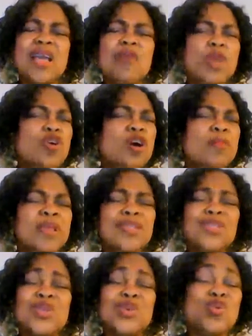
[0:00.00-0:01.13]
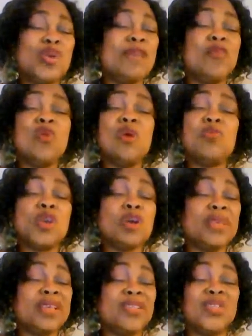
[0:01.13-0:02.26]
We come against you, you evil one. We come
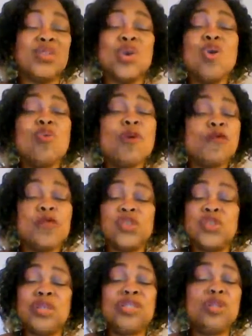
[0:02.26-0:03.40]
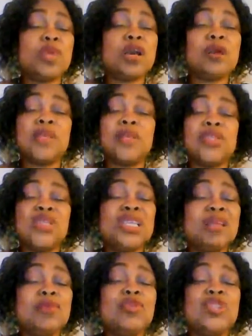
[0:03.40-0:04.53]
against you. We frustrate you. We come against you in the
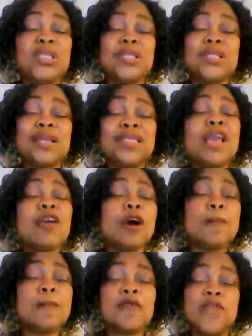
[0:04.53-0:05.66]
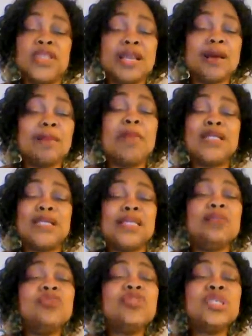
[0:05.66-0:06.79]
name of Jesus Christ. God prevails in our matters
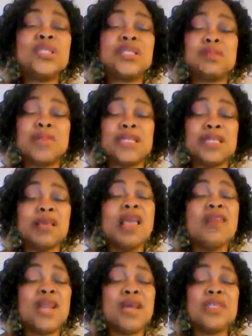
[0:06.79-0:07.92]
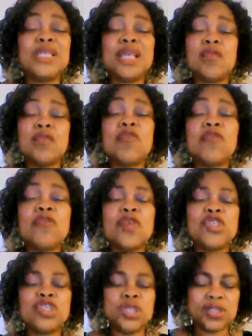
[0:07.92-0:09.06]
in Jesus' mighty name. Father, we thank you for
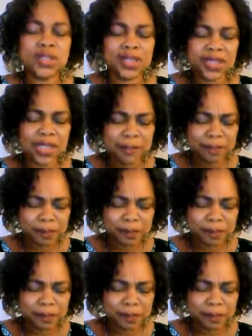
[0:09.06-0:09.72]
refreshing us this day.